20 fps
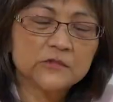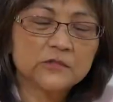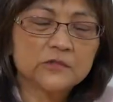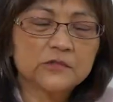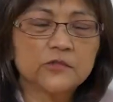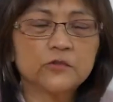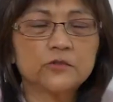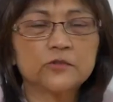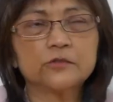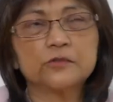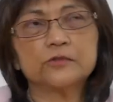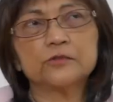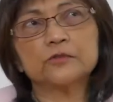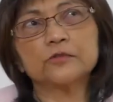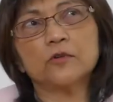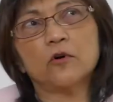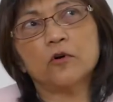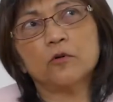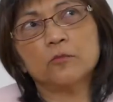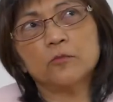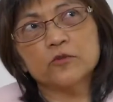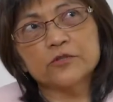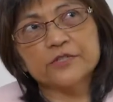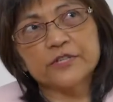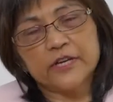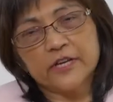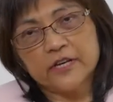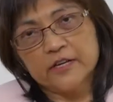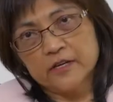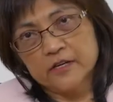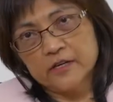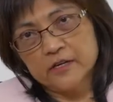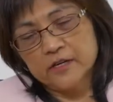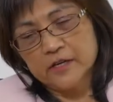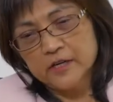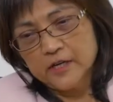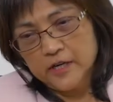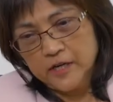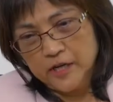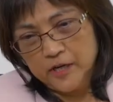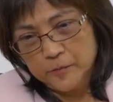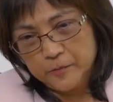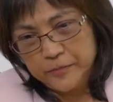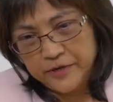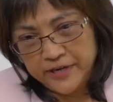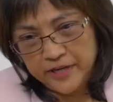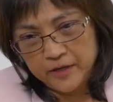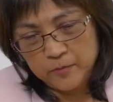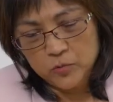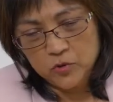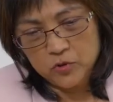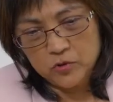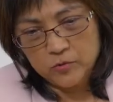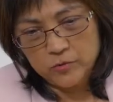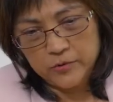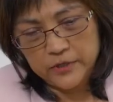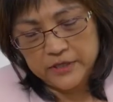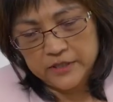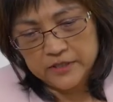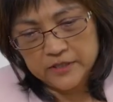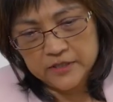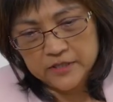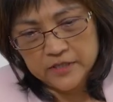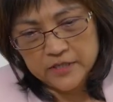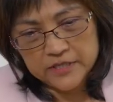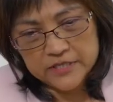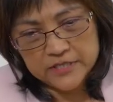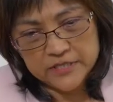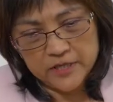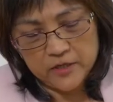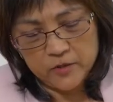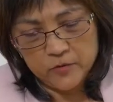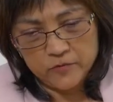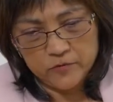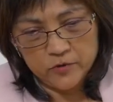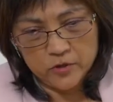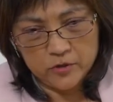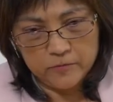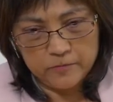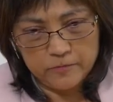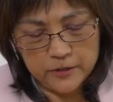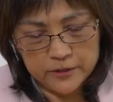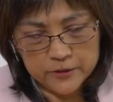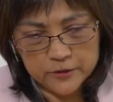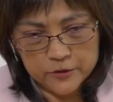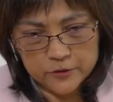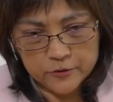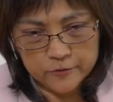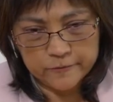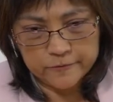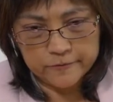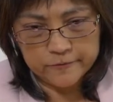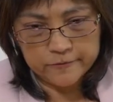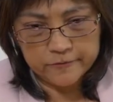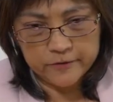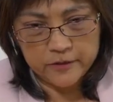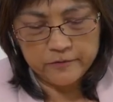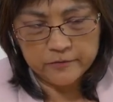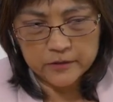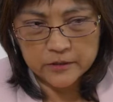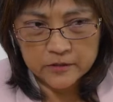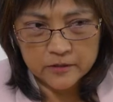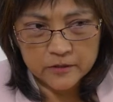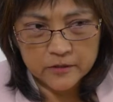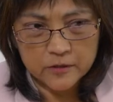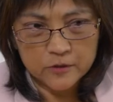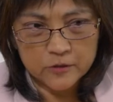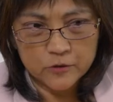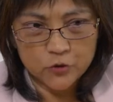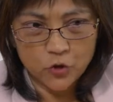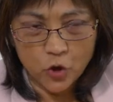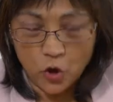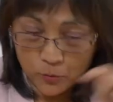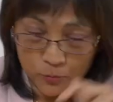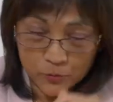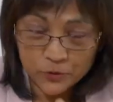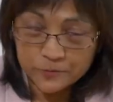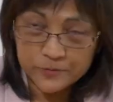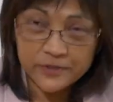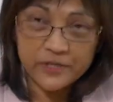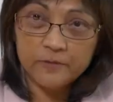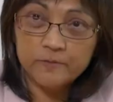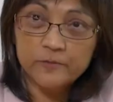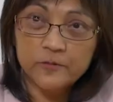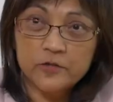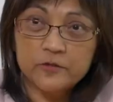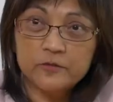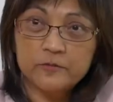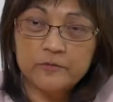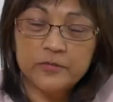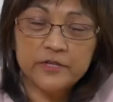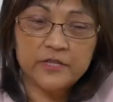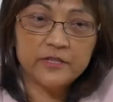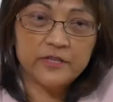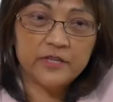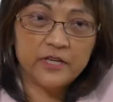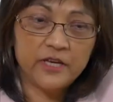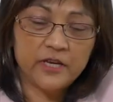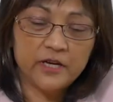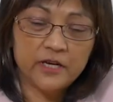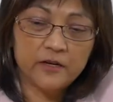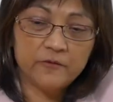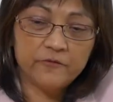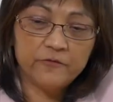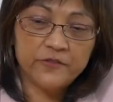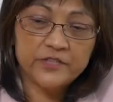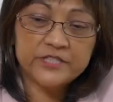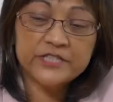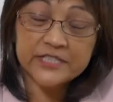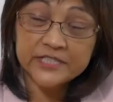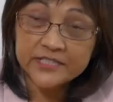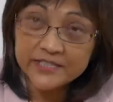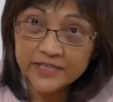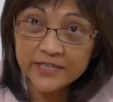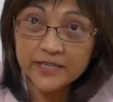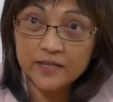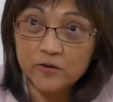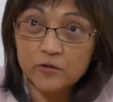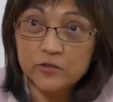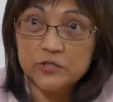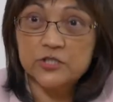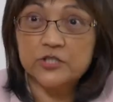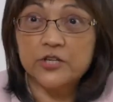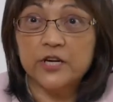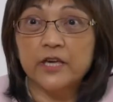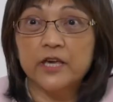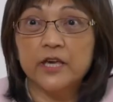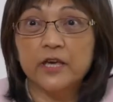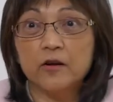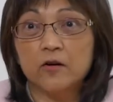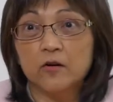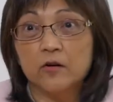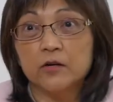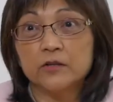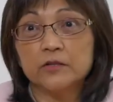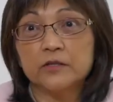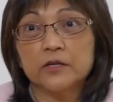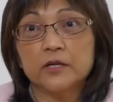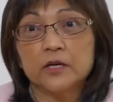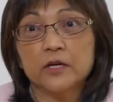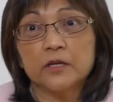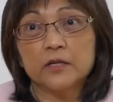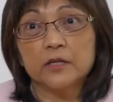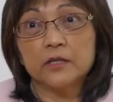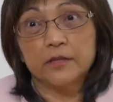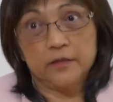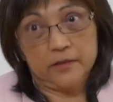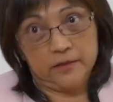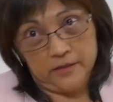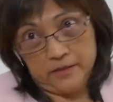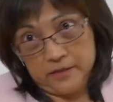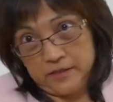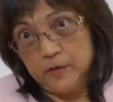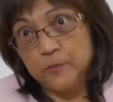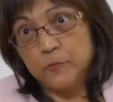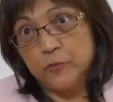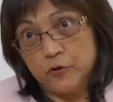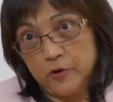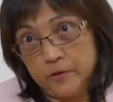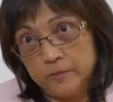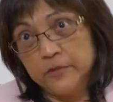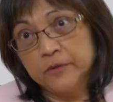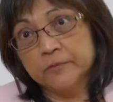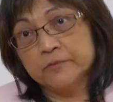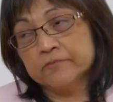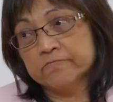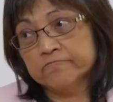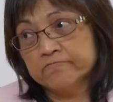And so it's almost like a playbook when, say, you've got a bunch of even normal people, but they are visiting or checking on the problem.